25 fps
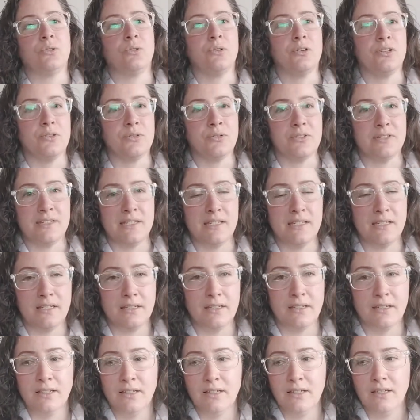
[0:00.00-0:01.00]
or you seek
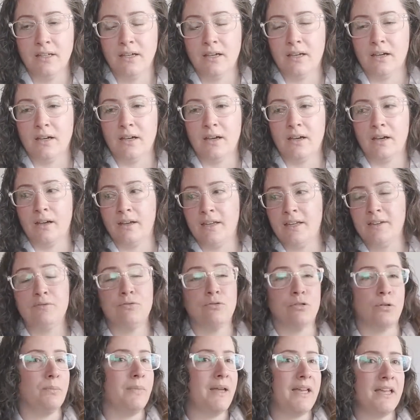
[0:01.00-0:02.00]

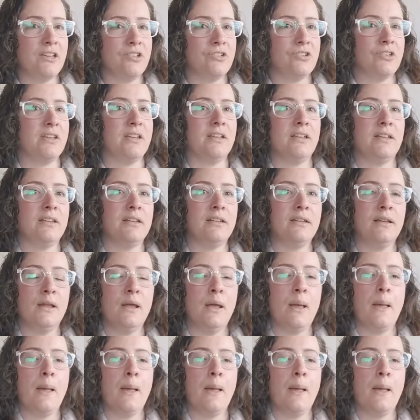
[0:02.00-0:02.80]
information,